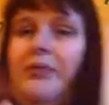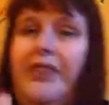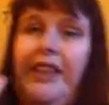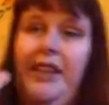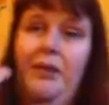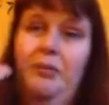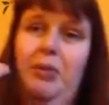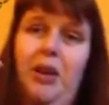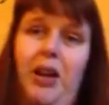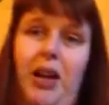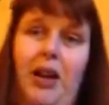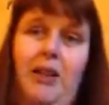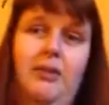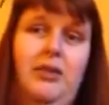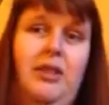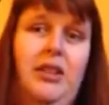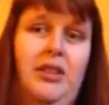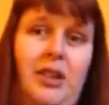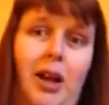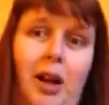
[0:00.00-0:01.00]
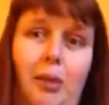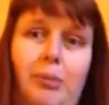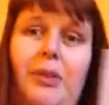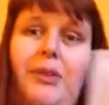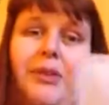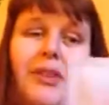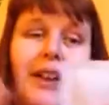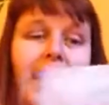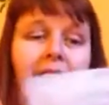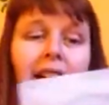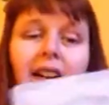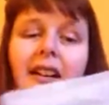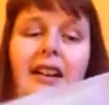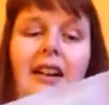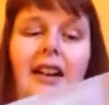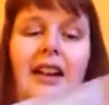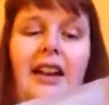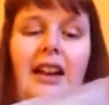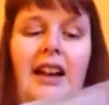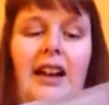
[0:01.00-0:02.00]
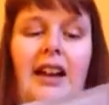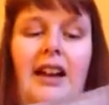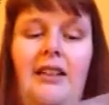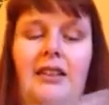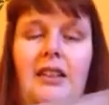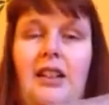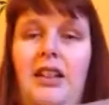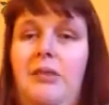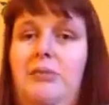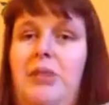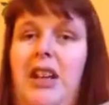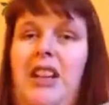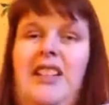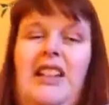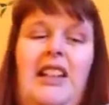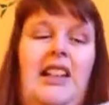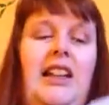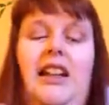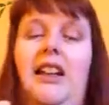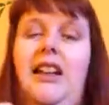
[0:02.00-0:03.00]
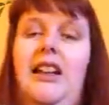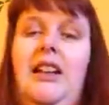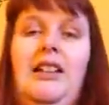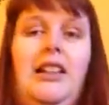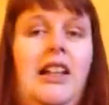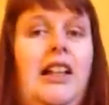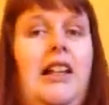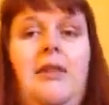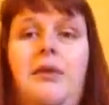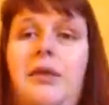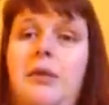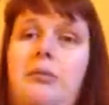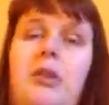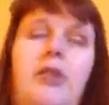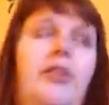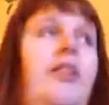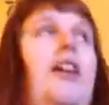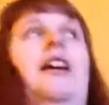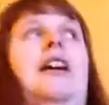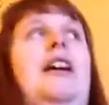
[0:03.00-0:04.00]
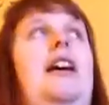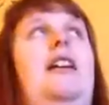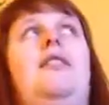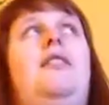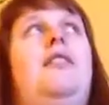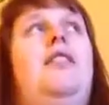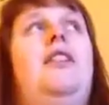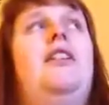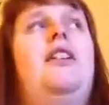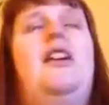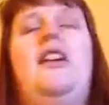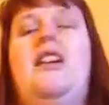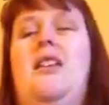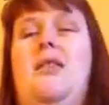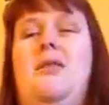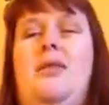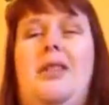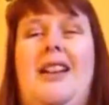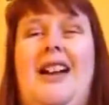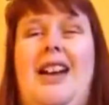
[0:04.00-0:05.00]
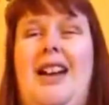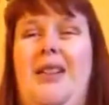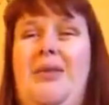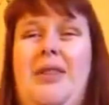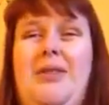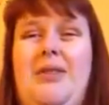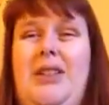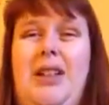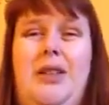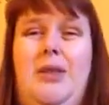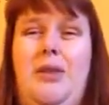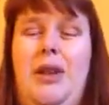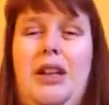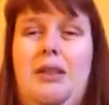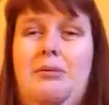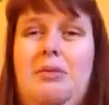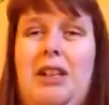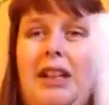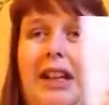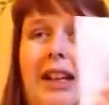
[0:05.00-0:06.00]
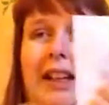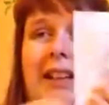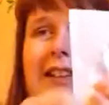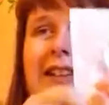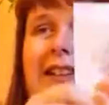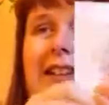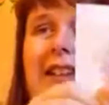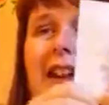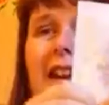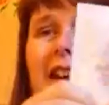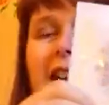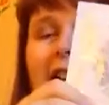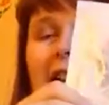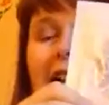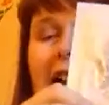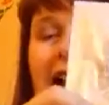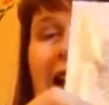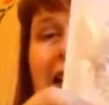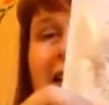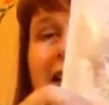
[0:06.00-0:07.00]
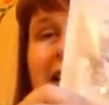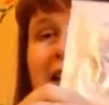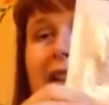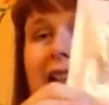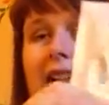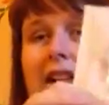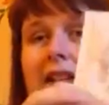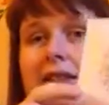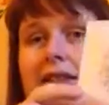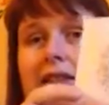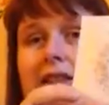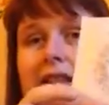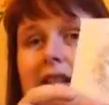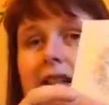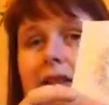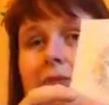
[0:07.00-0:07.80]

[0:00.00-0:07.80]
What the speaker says: that you put over the top of that, and you leave them on your hands for like 15-20 minutes, and it